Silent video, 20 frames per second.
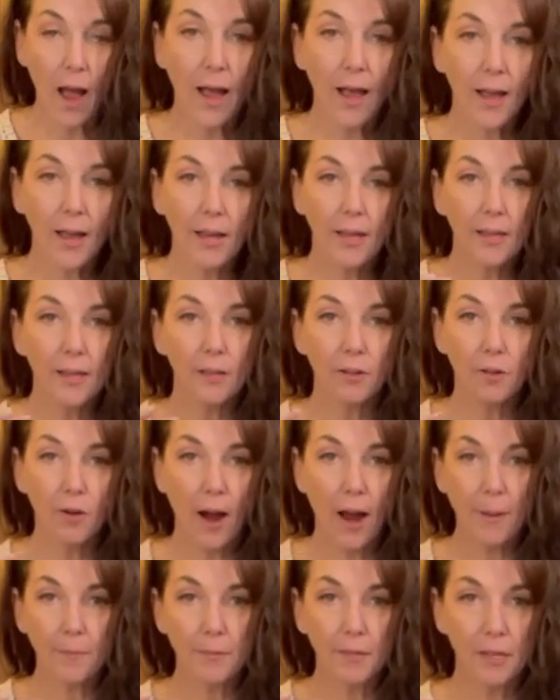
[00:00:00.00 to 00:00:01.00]
I
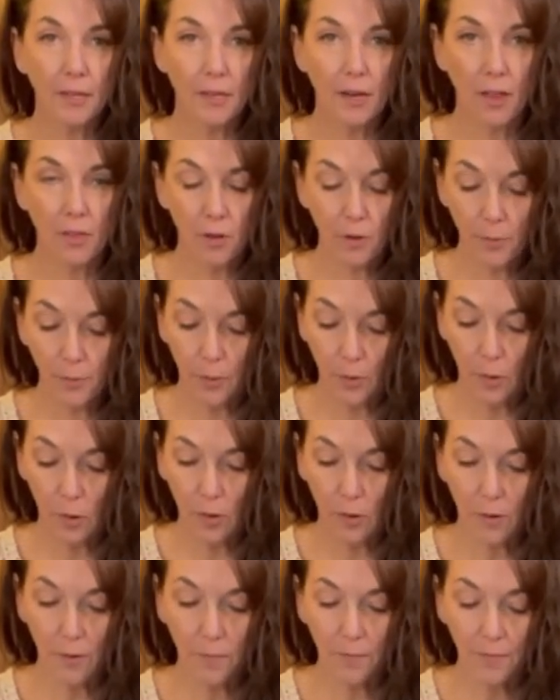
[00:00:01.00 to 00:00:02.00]
grabbed another
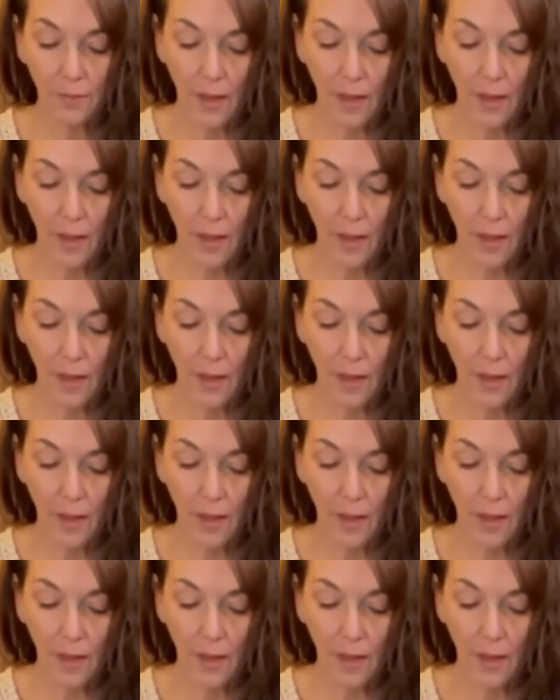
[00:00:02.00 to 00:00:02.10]
bowl